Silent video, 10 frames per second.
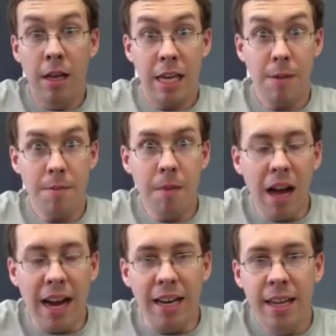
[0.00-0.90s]
Keep in
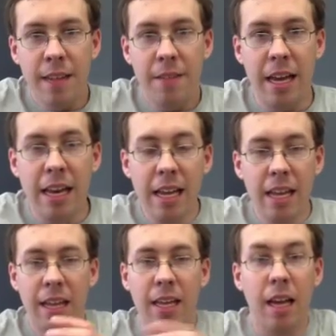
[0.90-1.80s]
mind that.
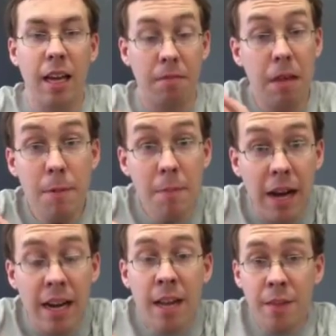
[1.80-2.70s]
Uh, keep in
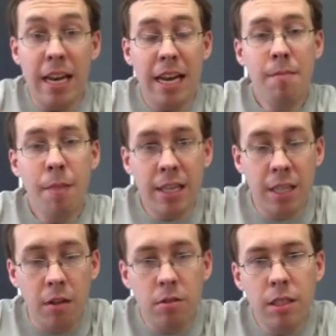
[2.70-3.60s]
mind that in
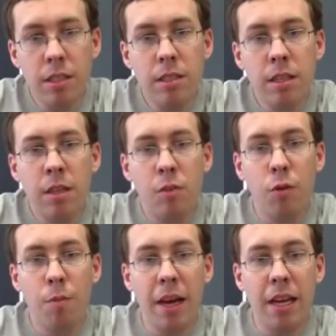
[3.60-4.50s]
mitosis,
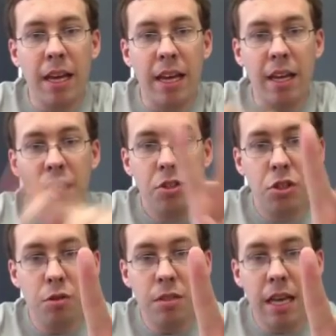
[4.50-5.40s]
we're making
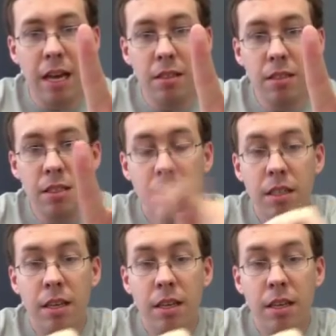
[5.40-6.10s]
two cells.